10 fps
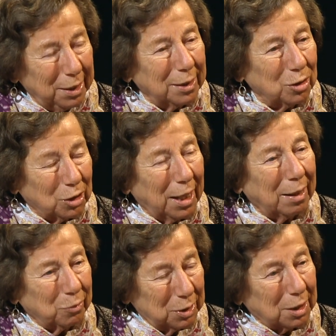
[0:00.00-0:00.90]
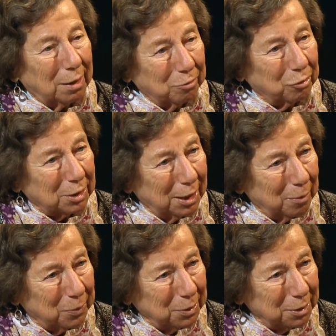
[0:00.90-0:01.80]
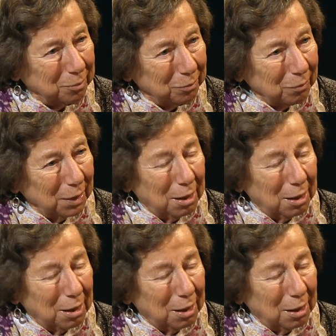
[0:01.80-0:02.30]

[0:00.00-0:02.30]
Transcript: into how this conflict happens. Yeah.